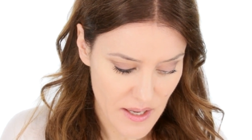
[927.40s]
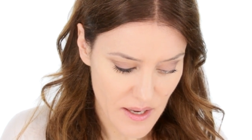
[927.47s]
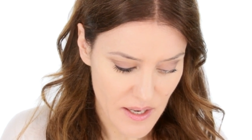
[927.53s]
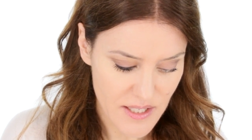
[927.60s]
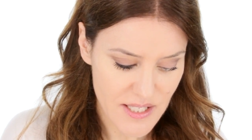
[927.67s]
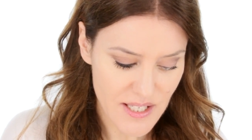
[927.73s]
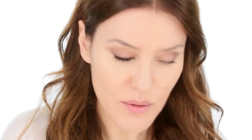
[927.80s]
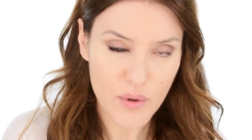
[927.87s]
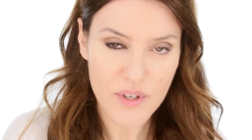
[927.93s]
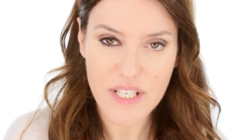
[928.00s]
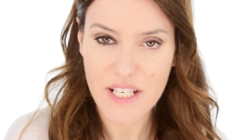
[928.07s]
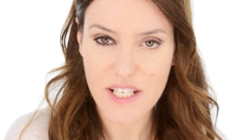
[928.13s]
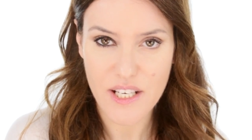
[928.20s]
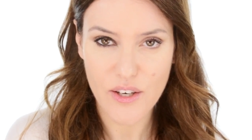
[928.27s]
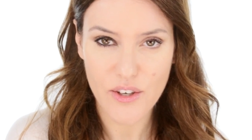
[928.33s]
I still want
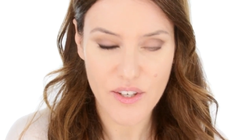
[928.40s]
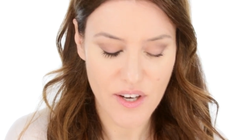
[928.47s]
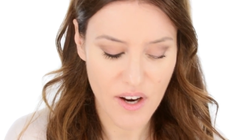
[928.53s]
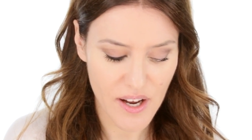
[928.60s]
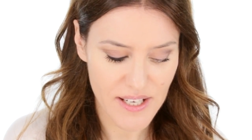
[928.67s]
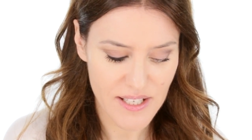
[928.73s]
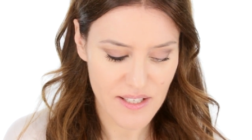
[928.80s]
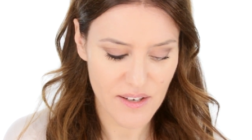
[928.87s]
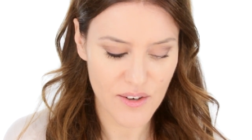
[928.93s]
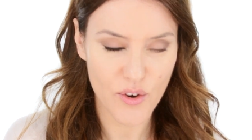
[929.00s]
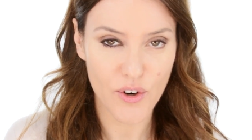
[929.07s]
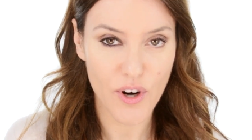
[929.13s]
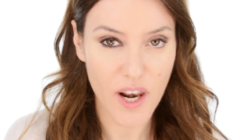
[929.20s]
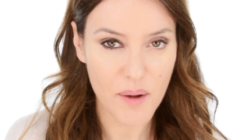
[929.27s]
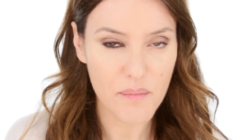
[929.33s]
it to look nice and
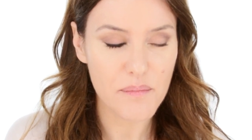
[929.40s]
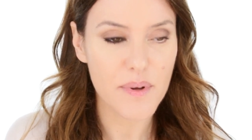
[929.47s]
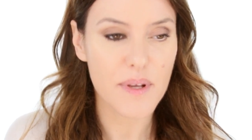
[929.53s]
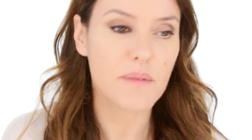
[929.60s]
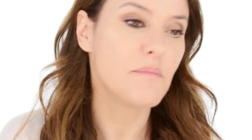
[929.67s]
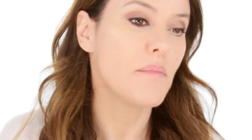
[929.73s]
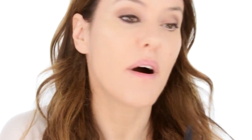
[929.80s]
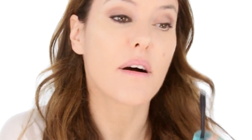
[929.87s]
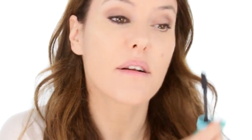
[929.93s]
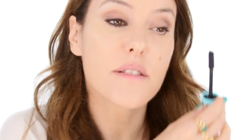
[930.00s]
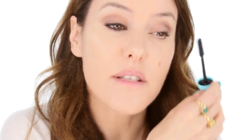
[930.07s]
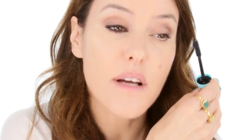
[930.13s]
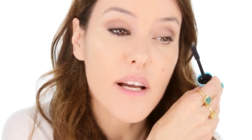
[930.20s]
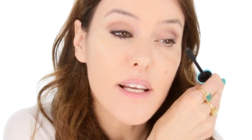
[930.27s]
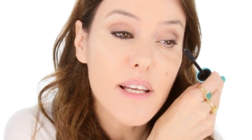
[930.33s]
not clumpy, but
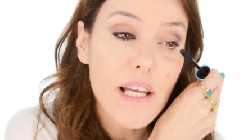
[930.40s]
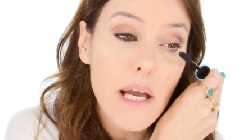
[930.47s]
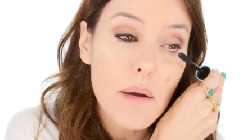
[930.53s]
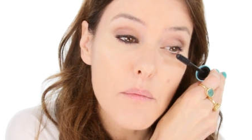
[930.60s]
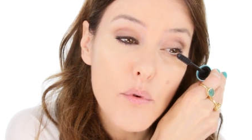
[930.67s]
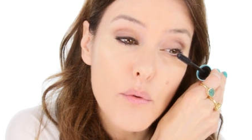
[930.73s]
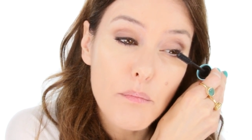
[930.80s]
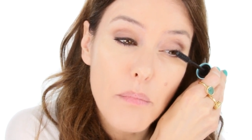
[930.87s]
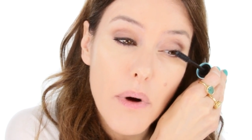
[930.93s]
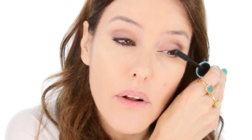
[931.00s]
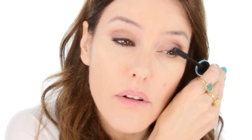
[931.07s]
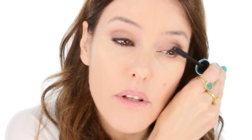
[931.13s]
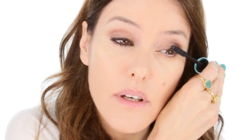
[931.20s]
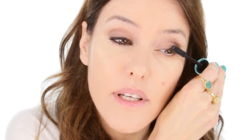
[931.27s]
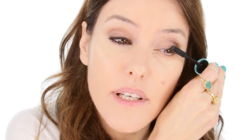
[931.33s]
I can get more
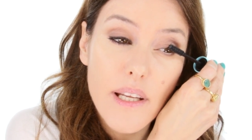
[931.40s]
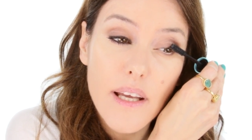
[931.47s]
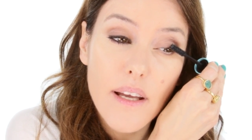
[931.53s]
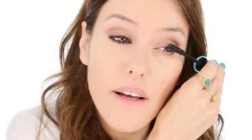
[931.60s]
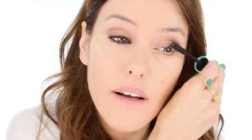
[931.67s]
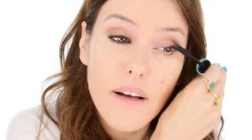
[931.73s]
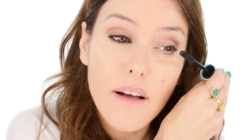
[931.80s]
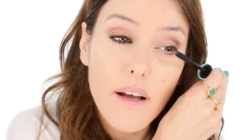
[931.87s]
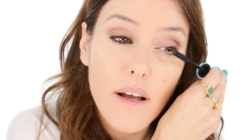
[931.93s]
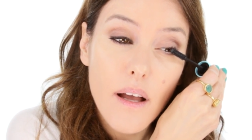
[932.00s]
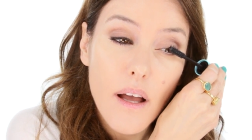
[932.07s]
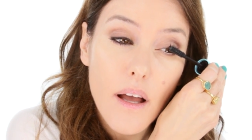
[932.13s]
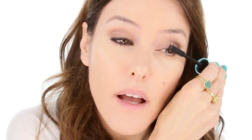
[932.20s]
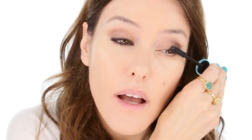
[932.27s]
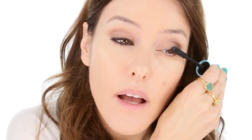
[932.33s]
bulk in here.
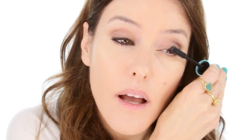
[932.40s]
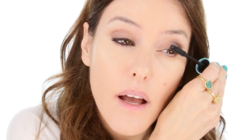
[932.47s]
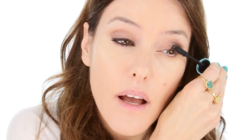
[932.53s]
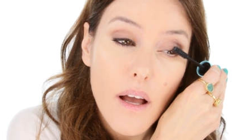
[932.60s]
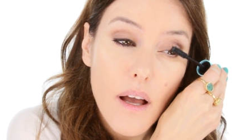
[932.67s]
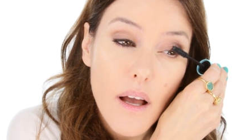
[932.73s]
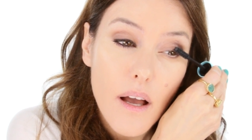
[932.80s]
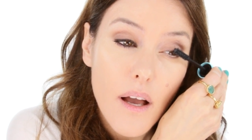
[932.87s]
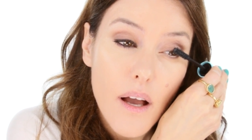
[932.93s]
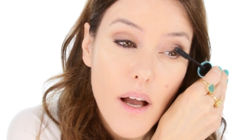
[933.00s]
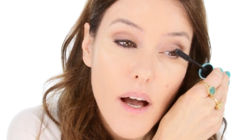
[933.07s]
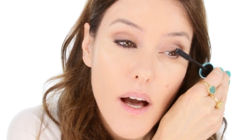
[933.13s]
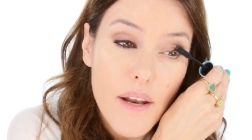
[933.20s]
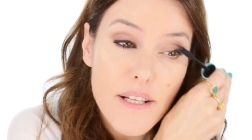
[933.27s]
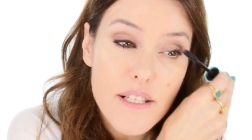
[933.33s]

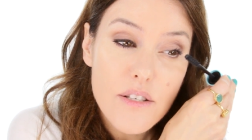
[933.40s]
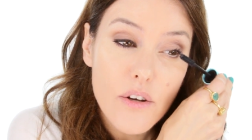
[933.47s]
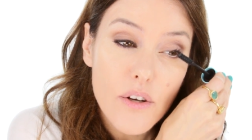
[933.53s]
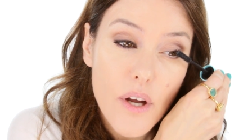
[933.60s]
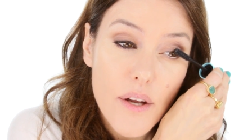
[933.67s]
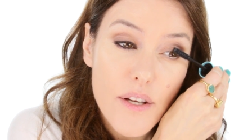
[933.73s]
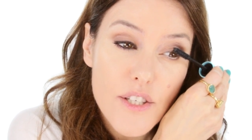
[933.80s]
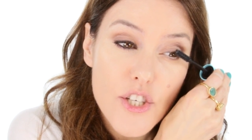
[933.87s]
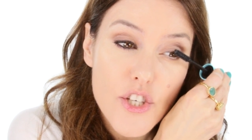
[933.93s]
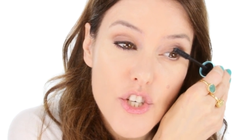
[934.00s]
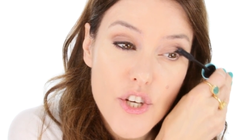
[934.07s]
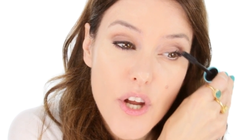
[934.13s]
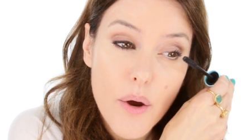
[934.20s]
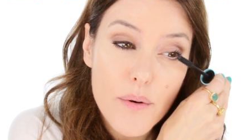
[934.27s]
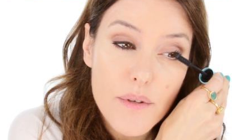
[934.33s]
And it's not going to
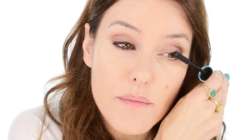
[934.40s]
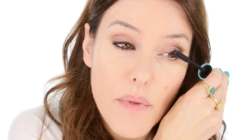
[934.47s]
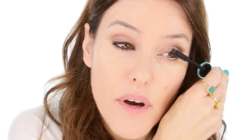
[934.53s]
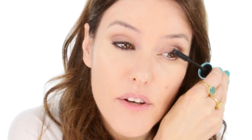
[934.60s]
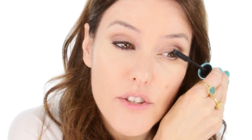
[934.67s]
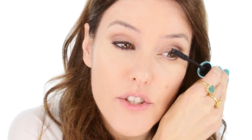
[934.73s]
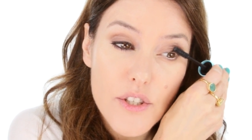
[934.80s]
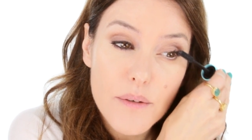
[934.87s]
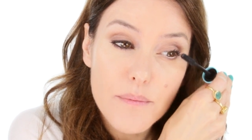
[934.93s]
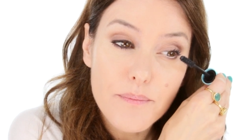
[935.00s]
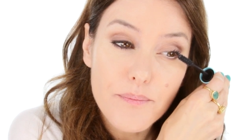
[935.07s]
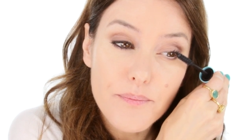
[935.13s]
show as much,